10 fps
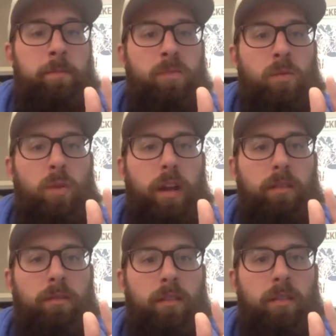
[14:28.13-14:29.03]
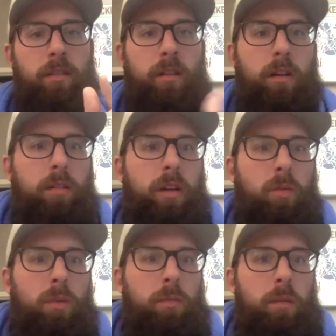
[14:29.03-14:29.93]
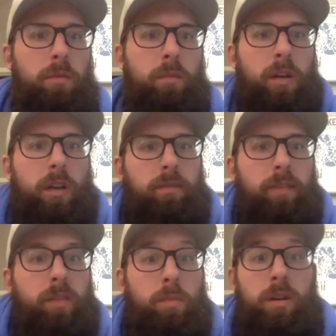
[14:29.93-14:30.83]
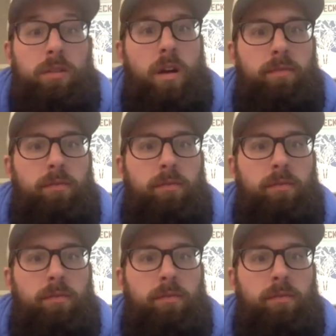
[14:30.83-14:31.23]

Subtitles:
right? They're like, okay, well, maybe I'm going to get $50 off.